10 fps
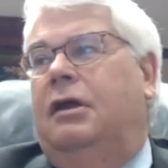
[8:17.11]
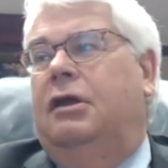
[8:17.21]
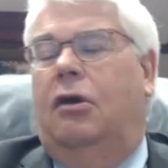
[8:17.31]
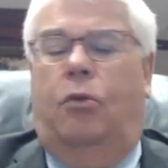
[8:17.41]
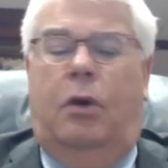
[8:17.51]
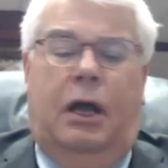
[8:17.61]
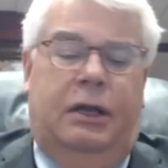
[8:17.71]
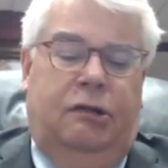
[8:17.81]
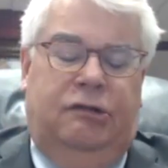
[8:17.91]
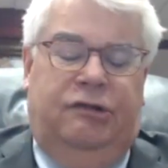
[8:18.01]
You know, why
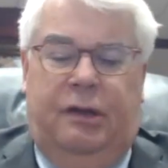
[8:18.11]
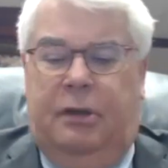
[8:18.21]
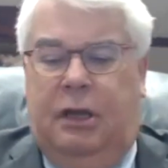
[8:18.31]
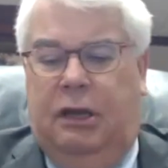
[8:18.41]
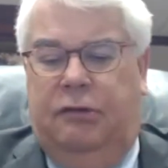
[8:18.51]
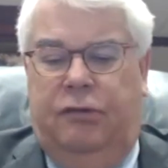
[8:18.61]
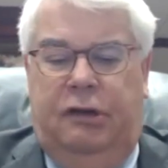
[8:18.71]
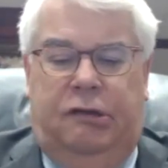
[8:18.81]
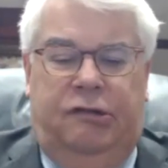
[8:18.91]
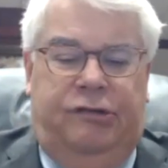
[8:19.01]
do some
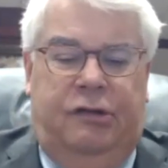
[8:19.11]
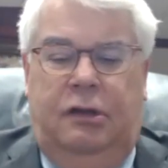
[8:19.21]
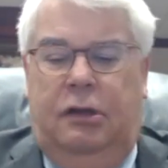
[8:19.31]
countries